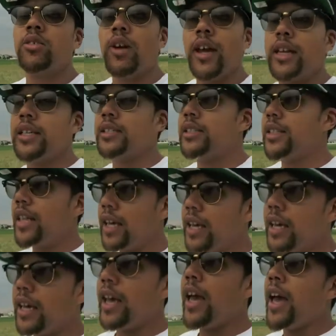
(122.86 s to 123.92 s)
and greatest
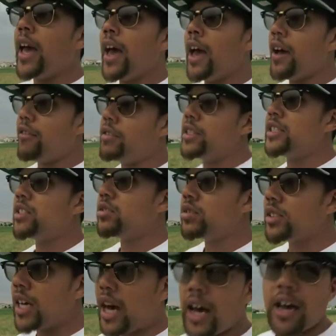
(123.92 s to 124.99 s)
thing every single
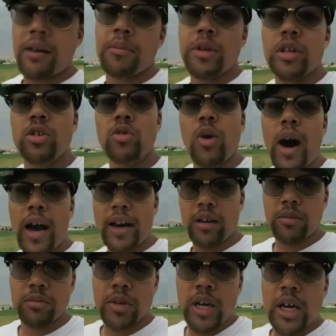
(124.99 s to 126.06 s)
time a new
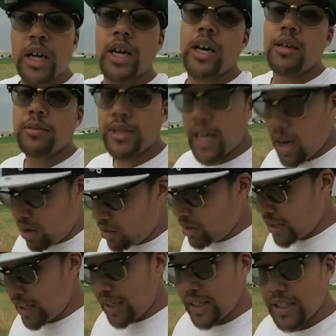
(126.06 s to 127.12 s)
item comes out.
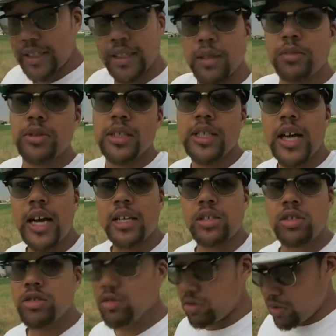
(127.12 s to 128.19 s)
And it's simply not
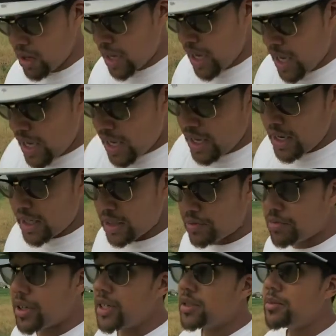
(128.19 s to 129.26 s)
true. And this
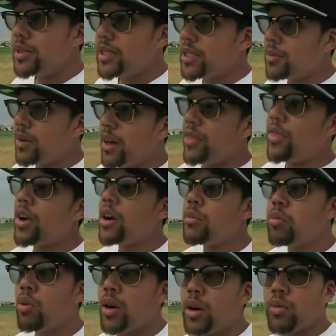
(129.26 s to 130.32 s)
brings me to my
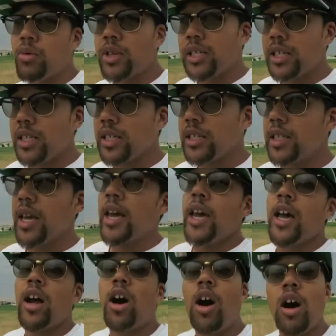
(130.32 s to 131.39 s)
third point, which is
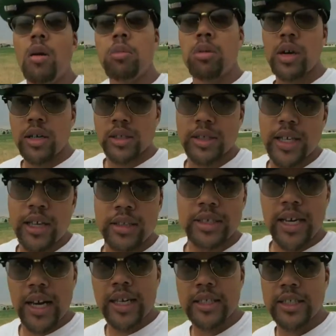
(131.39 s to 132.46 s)
it all boils down
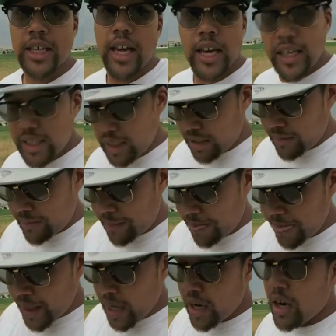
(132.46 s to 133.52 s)
to education.
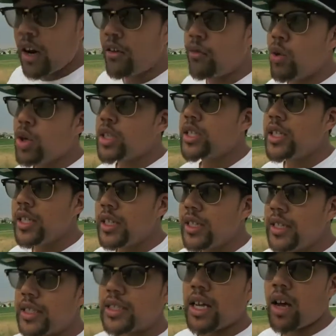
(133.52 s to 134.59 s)

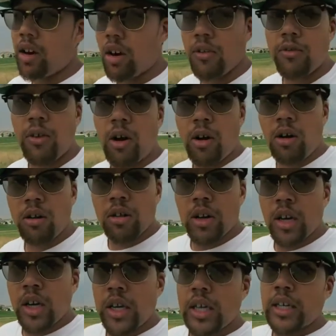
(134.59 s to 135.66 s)
Unfortunately, it's not our fault.
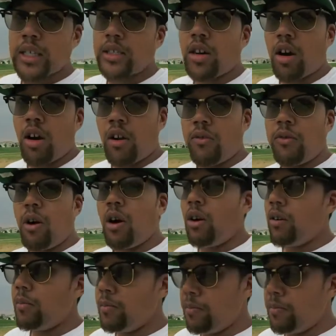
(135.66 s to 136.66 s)
It's not our fault.